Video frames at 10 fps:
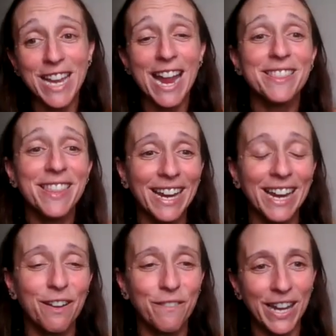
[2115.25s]
and
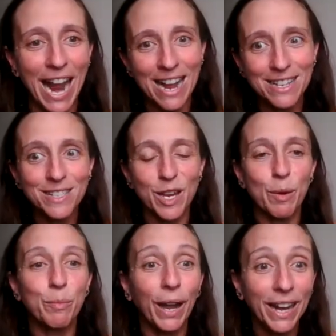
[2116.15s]
thinking of it as
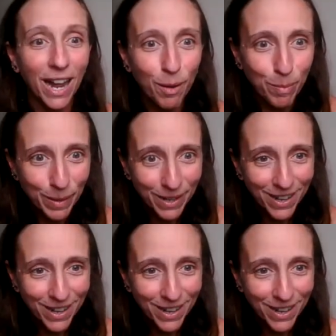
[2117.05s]
a breakup.